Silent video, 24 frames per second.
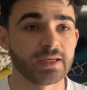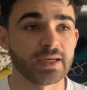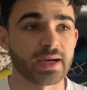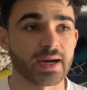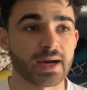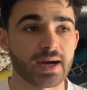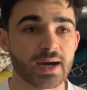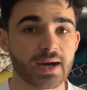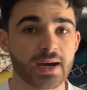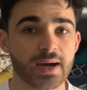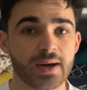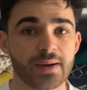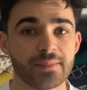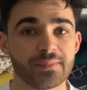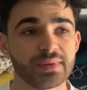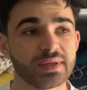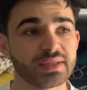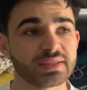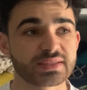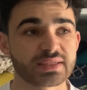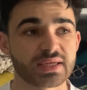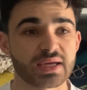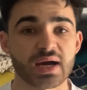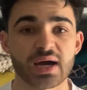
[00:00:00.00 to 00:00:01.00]

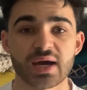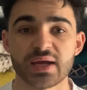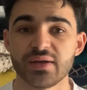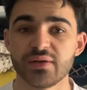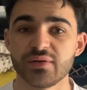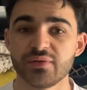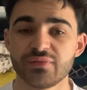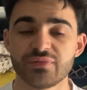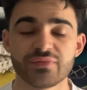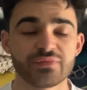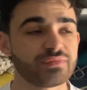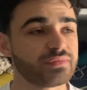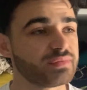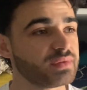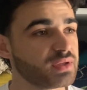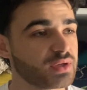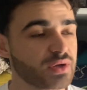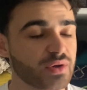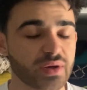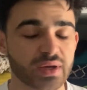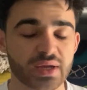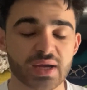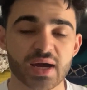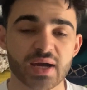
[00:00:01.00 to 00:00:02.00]
it's kind of,
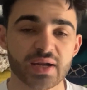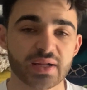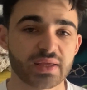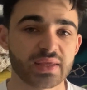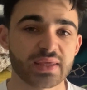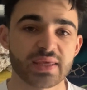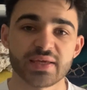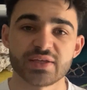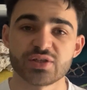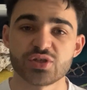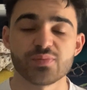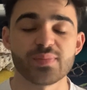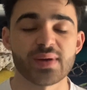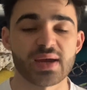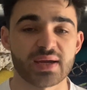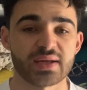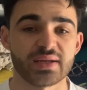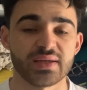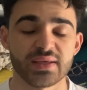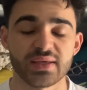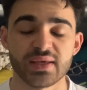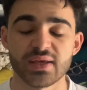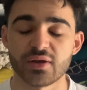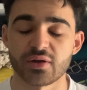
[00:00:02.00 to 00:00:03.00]
it kind of kicks you back
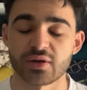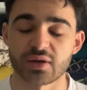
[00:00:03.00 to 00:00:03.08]
into gear.